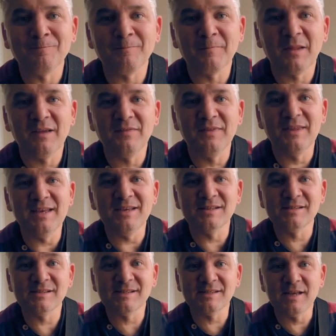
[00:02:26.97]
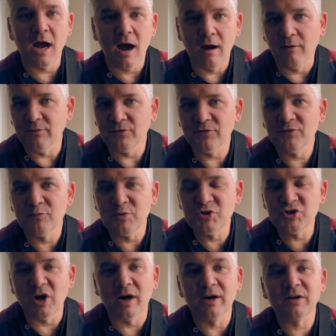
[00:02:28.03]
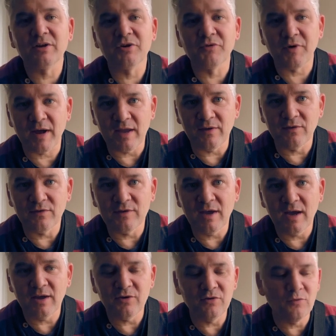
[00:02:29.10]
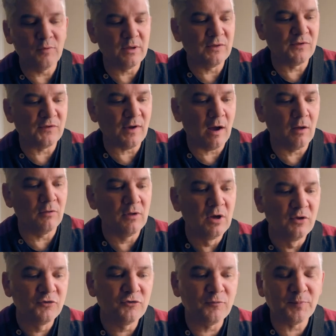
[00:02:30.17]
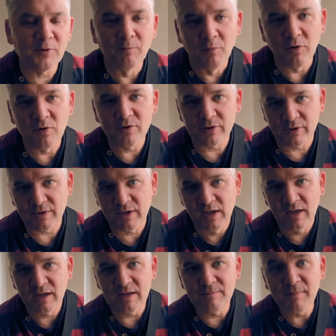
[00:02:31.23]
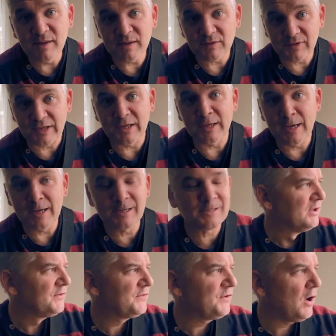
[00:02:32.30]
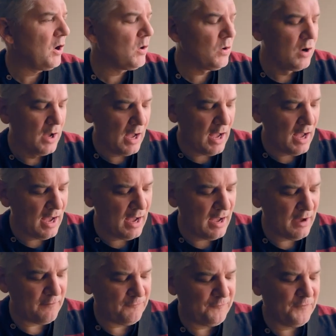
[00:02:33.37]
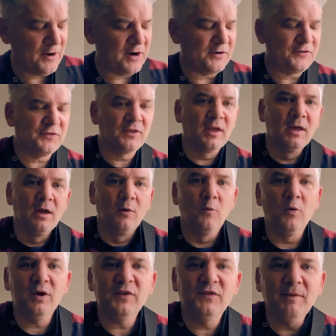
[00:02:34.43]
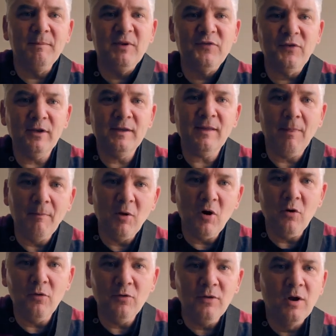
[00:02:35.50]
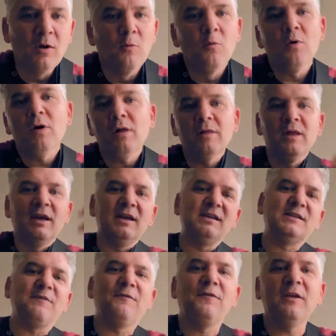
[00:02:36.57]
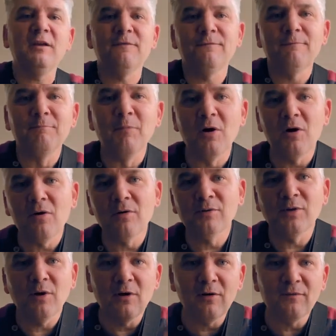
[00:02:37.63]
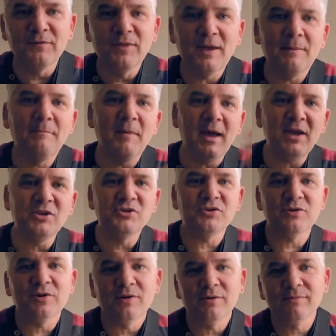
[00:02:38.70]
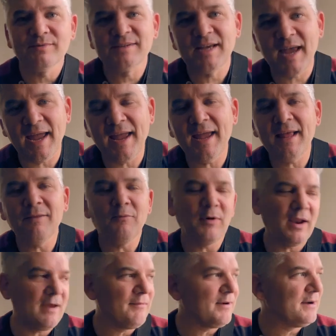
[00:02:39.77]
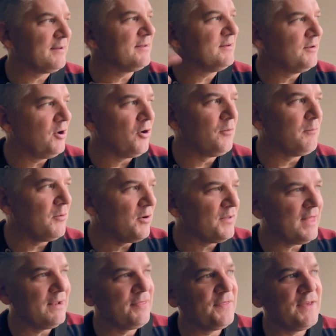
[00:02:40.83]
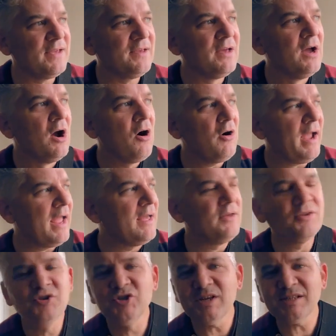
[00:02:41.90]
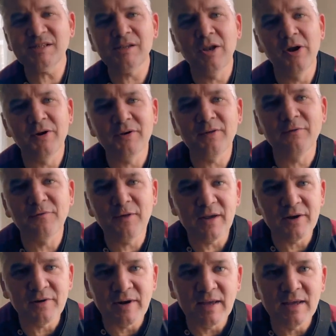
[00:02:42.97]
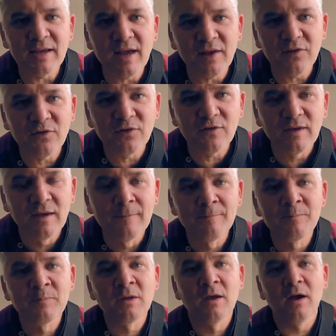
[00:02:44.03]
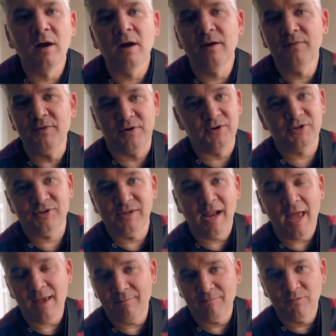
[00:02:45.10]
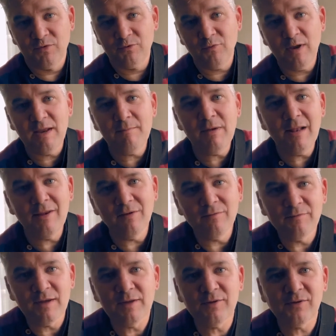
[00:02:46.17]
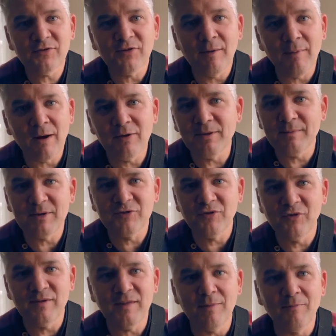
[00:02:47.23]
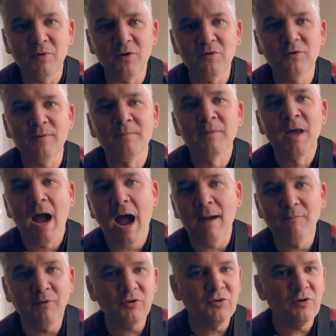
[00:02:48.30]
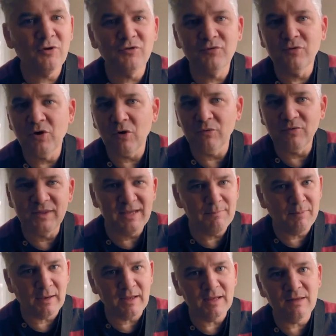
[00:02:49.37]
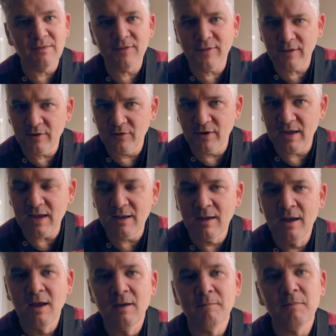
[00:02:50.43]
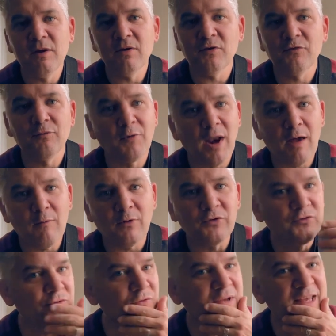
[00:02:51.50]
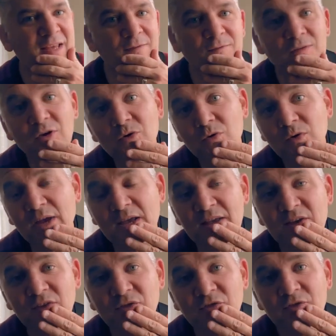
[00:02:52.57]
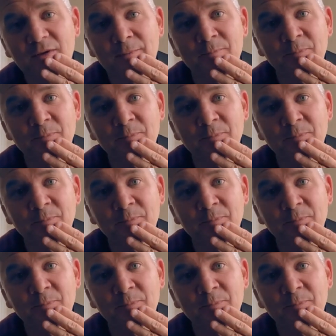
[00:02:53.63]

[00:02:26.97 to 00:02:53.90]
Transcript: these sounds, which are great, yeah. You will sound super modern immediately, yes. So first, what is the Mixolydian mode? Well, it's the 5th mode of the major scale, whatever, you know, modal thing. Okay, just learn the fingering, yes. There's like 20 million videos about the Mixolydian mode. I'm not going to go deeply in theory because what I want to give you is